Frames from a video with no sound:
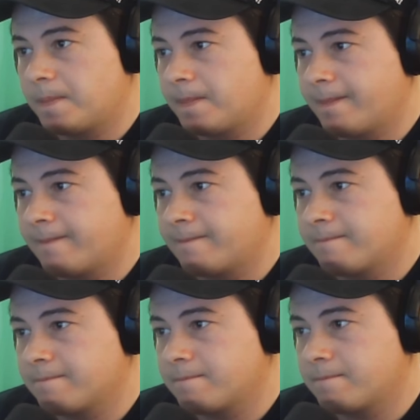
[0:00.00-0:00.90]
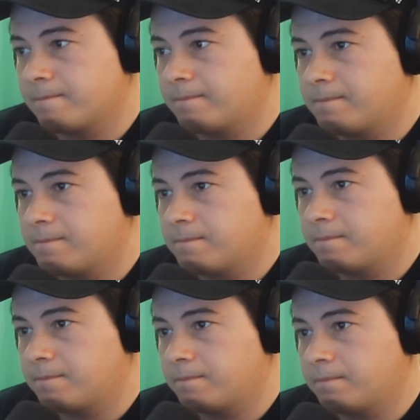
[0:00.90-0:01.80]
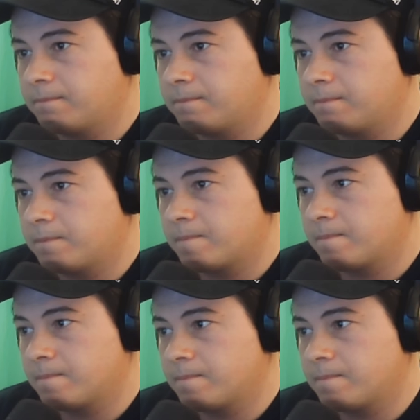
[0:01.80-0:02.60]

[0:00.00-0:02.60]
(no one is talking)